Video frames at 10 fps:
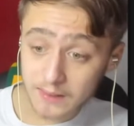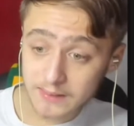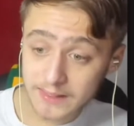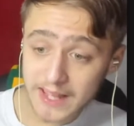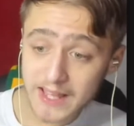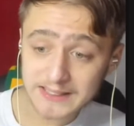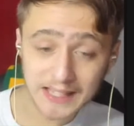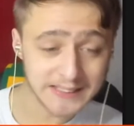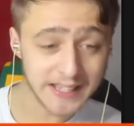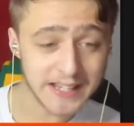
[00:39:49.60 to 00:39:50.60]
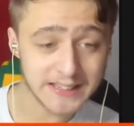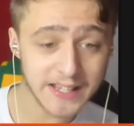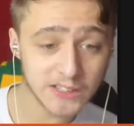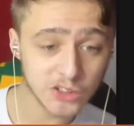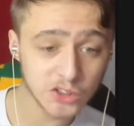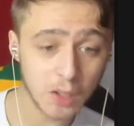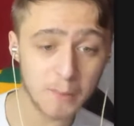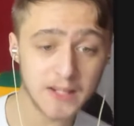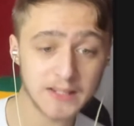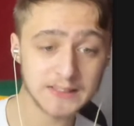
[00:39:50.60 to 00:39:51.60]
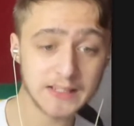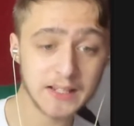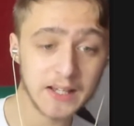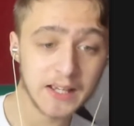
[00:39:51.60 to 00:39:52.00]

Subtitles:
Dia says here, Dia's just commenting and said,